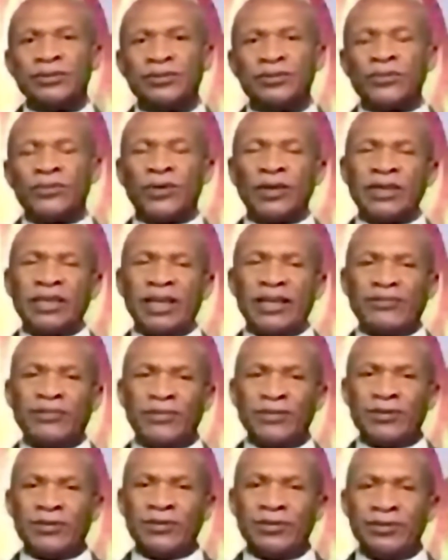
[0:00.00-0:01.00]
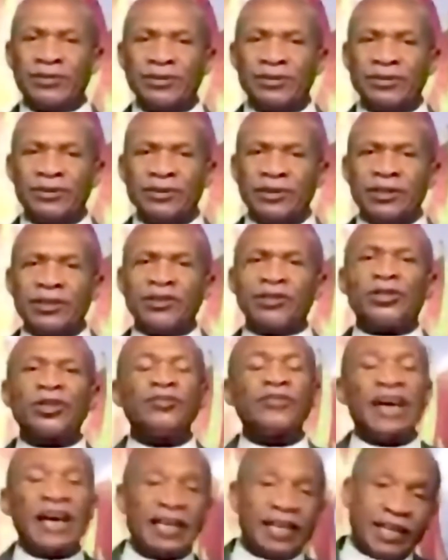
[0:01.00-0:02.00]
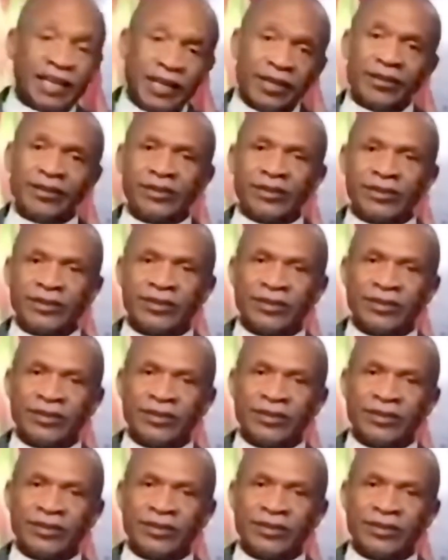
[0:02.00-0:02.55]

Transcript: Wonderful. So if I kill,